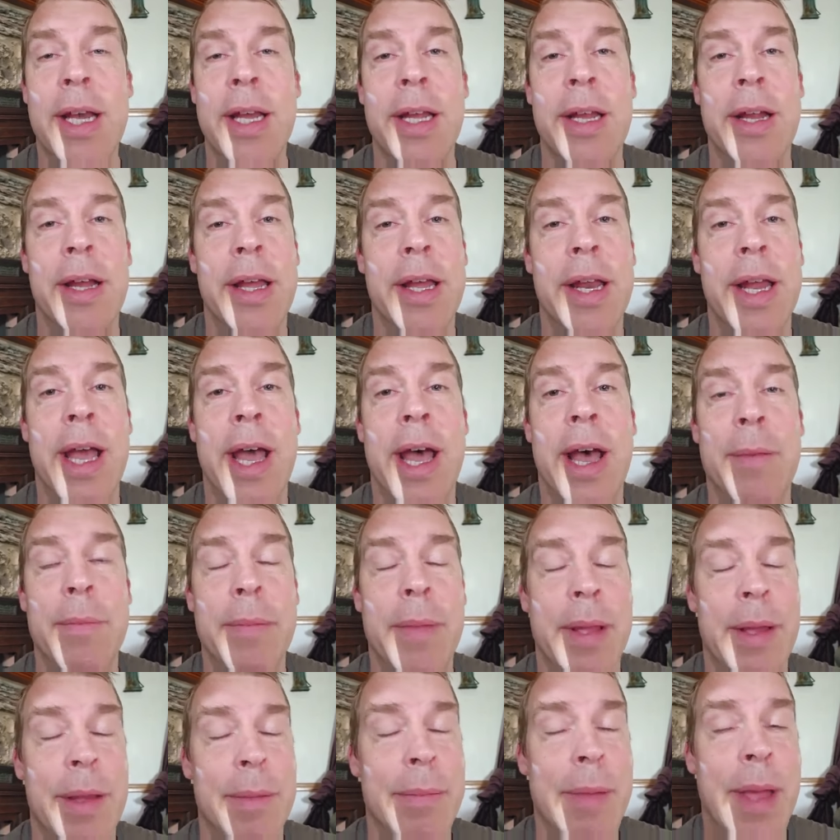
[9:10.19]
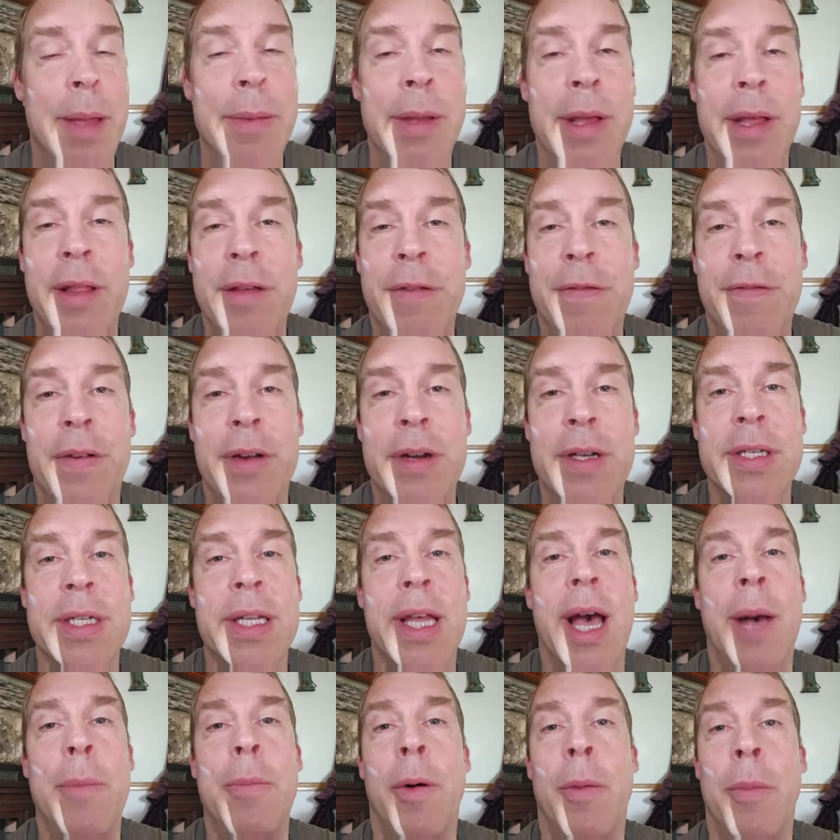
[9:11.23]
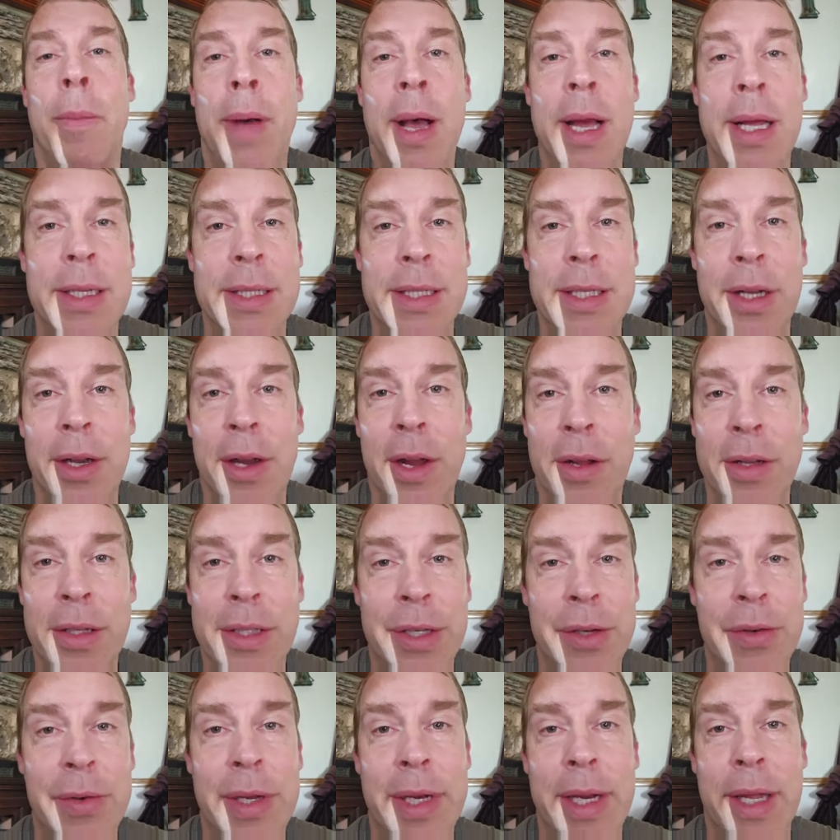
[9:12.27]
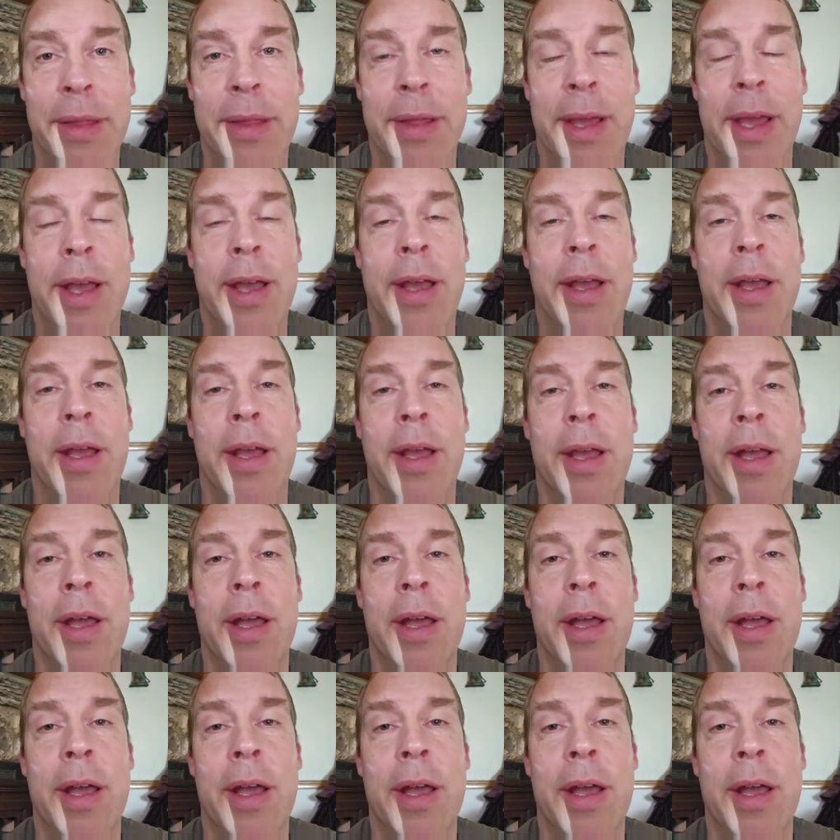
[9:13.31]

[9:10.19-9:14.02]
You're going to have maybe the first couple months you don't do anything